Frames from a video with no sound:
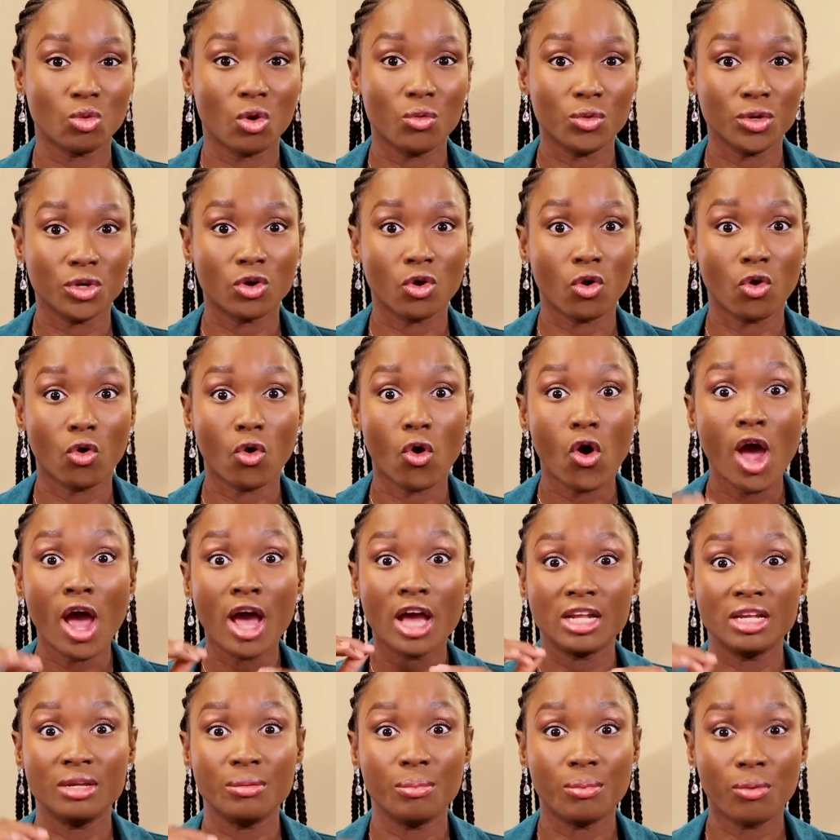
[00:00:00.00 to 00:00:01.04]
what we call
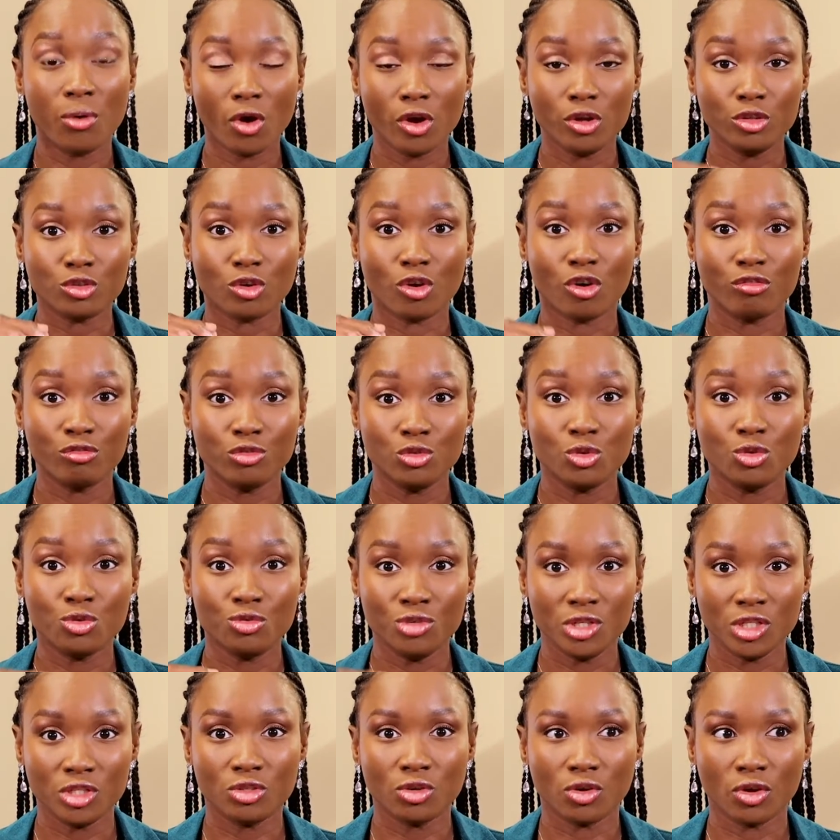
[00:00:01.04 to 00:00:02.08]
the point of no
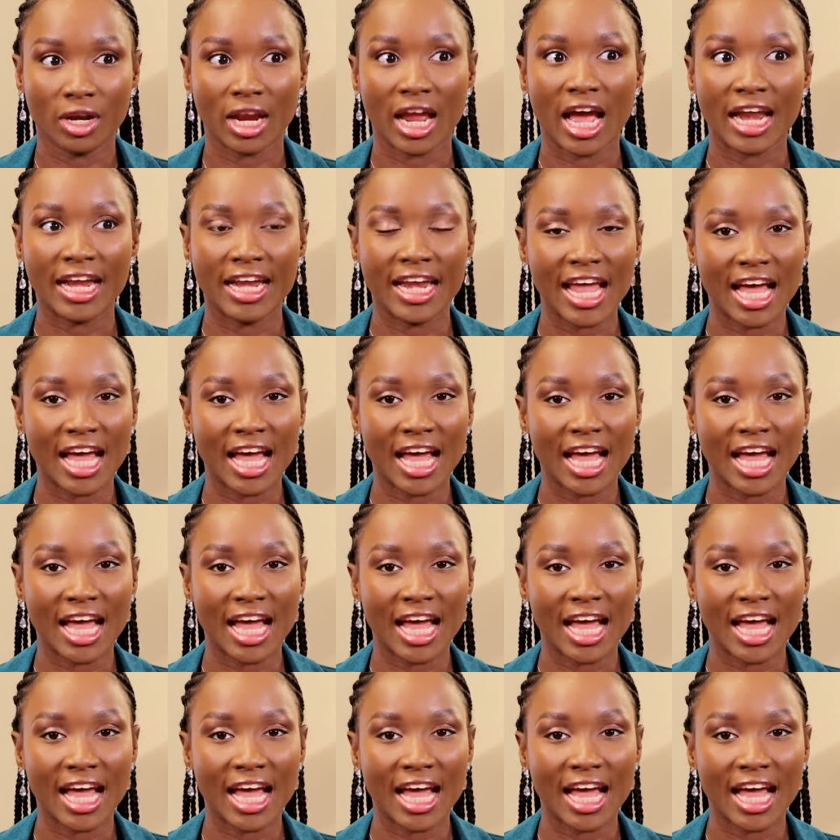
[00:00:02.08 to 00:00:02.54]
return, and